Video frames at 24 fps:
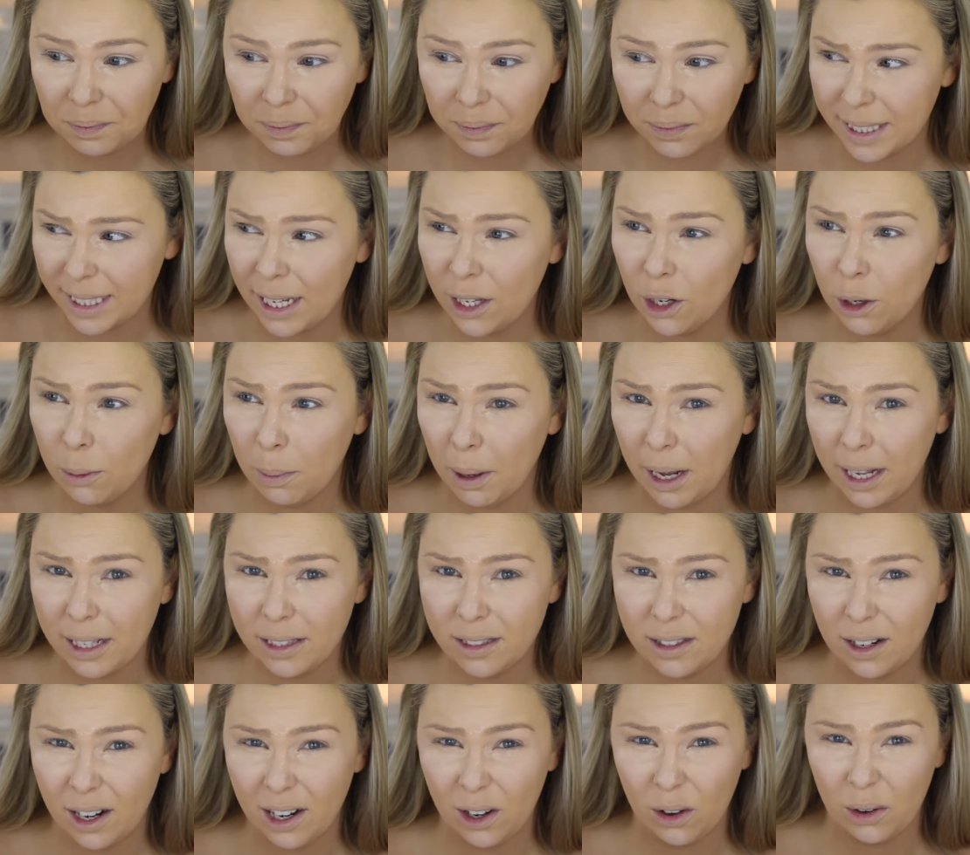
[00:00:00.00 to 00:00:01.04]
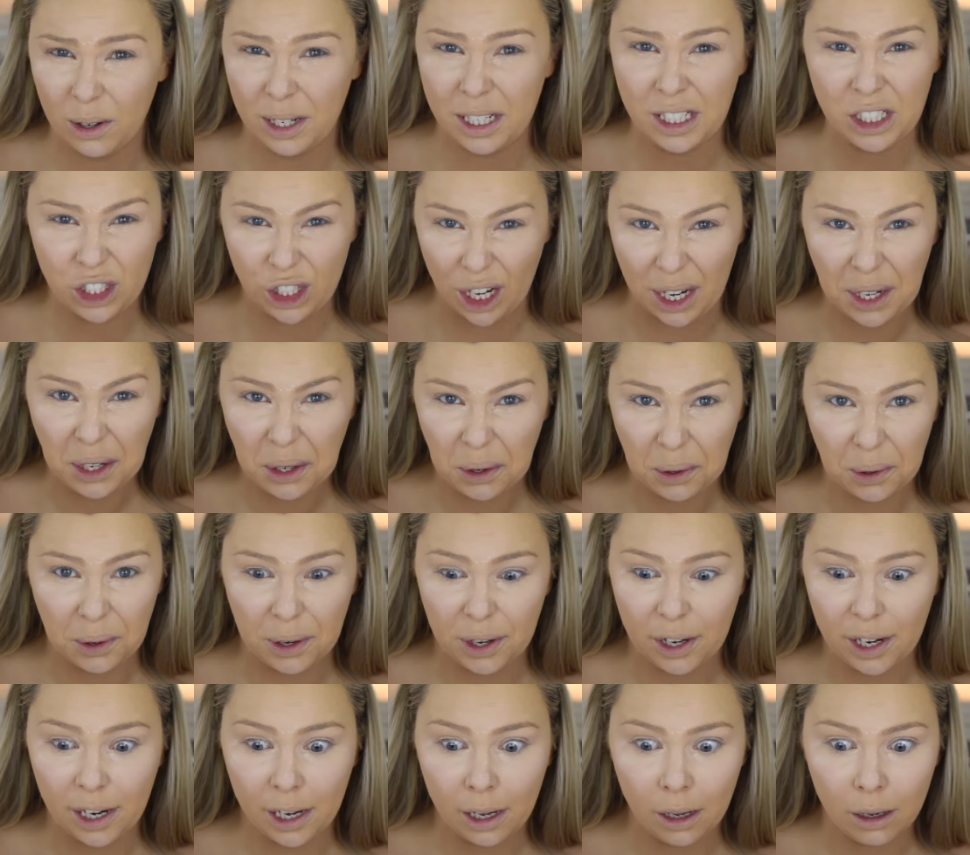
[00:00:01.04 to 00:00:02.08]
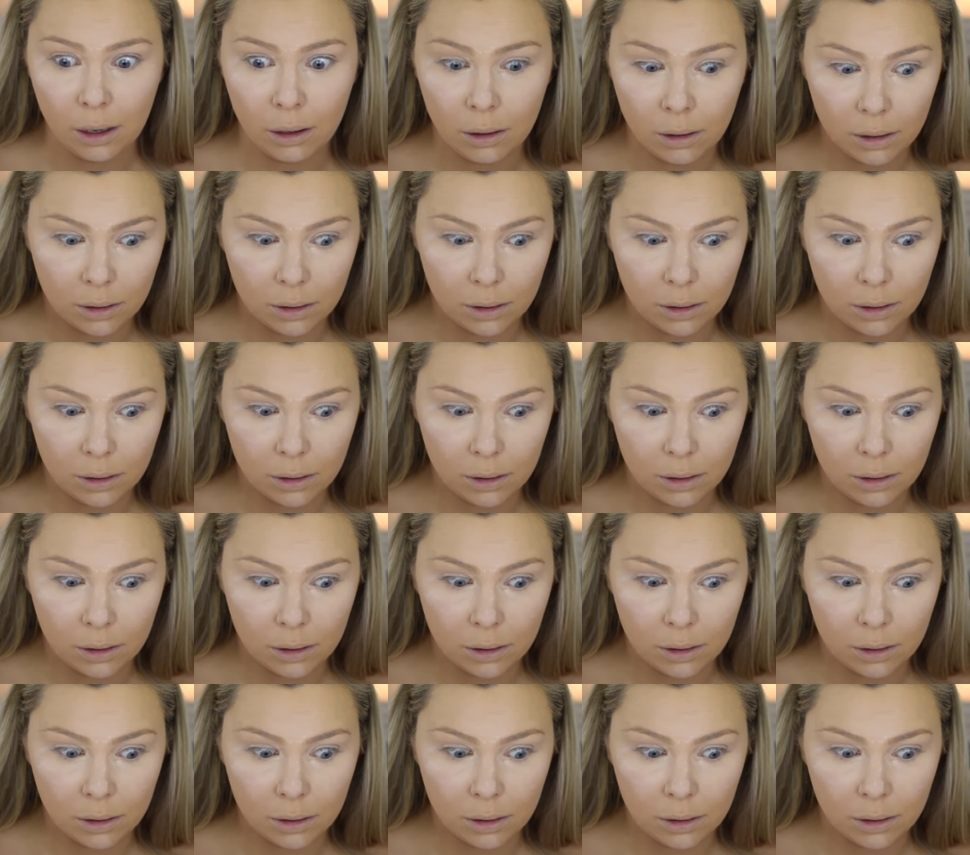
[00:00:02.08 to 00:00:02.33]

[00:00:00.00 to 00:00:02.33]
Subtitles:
Mosquito bites that I got in January.